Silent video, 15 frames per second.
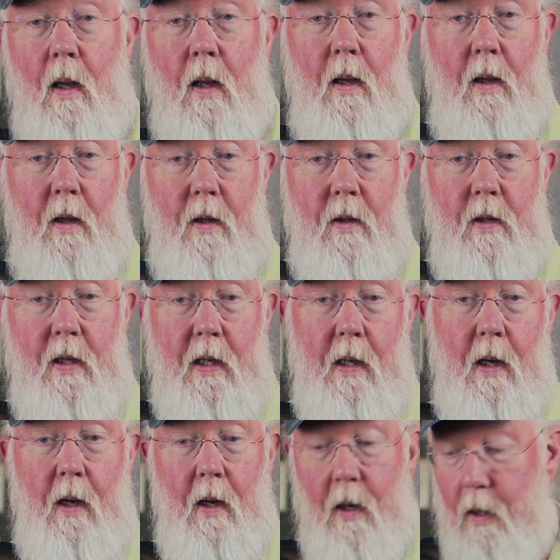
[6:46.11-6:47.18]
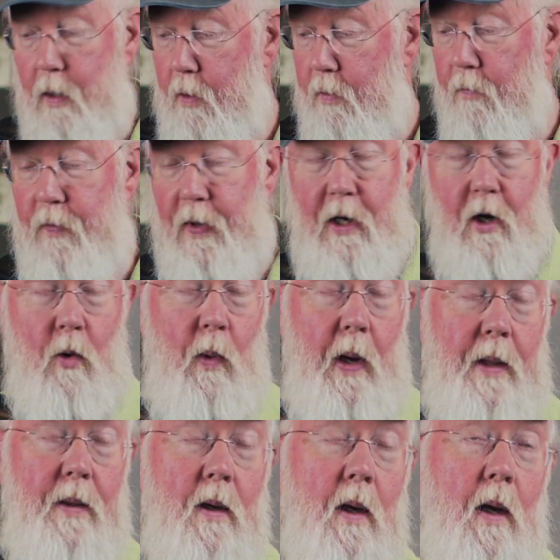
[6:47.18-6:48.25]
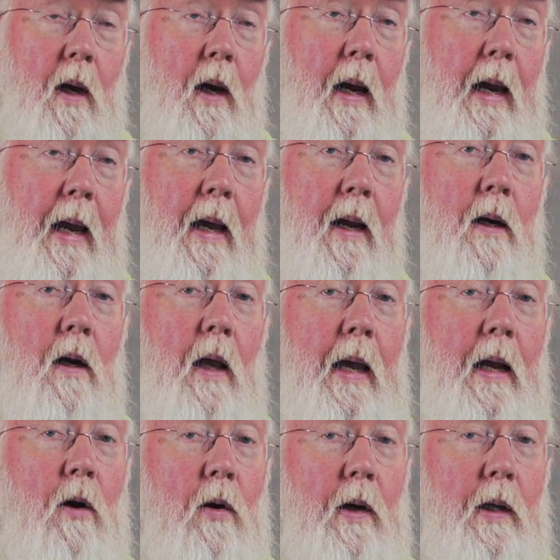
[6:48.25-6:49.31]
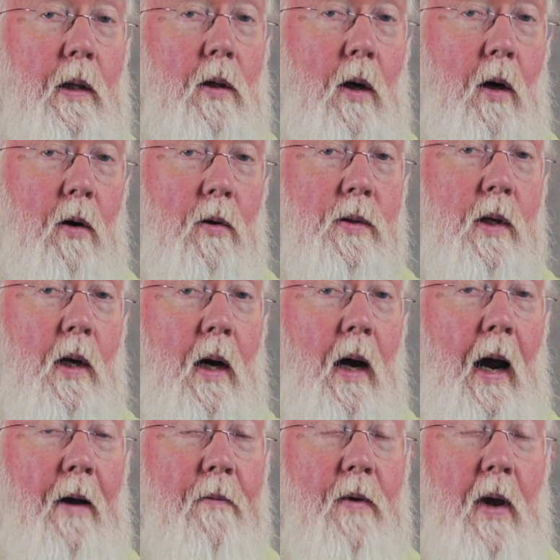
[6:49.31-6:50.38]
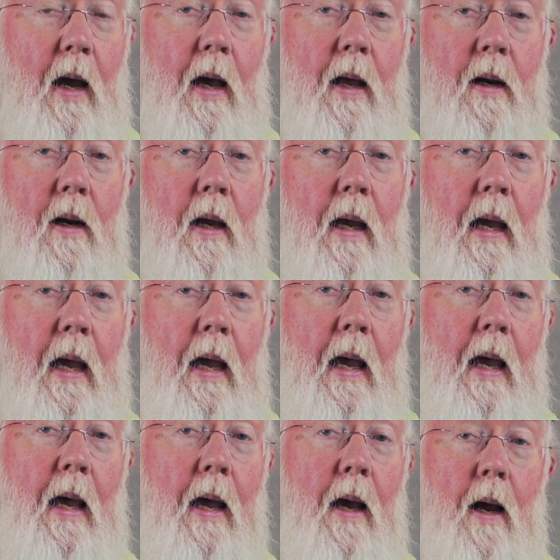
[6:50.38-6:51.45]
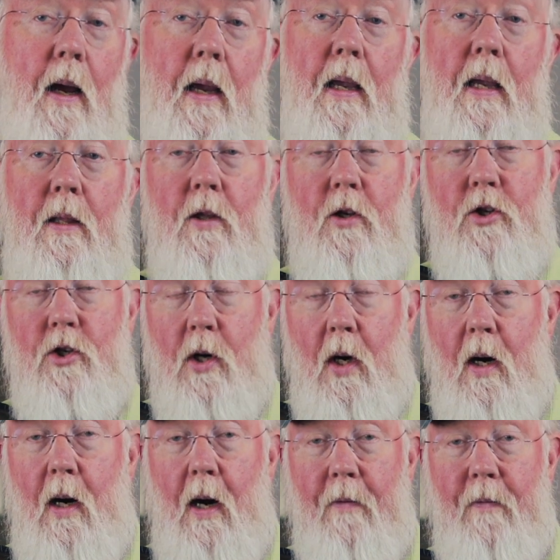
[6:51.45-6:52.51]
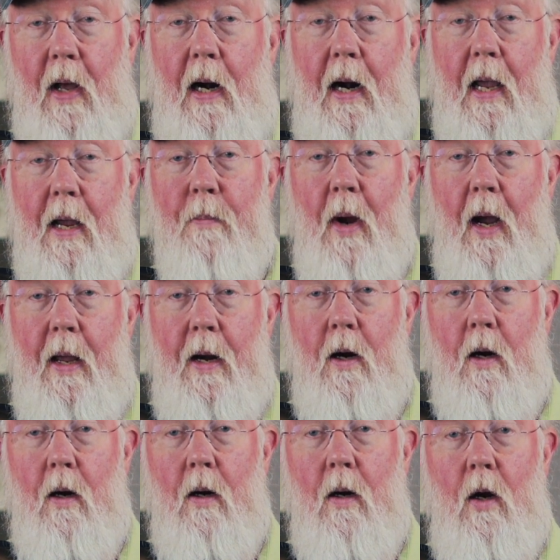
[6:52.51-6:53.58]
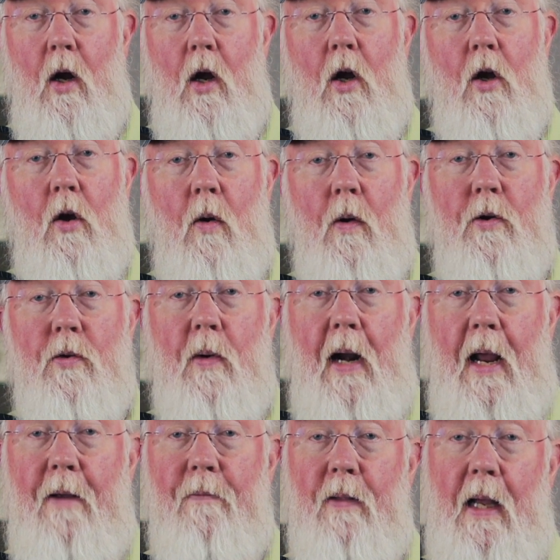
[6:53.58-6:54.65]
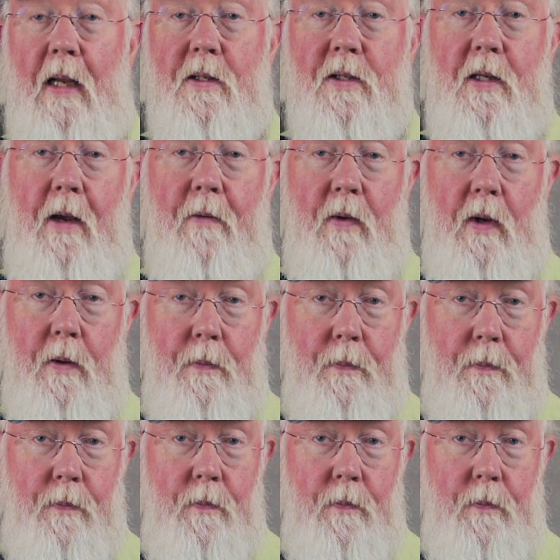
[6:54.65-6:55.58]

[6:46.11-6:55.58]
the video with, and look at those. I've got in the chart, I've got an A minor going to an A flat 7.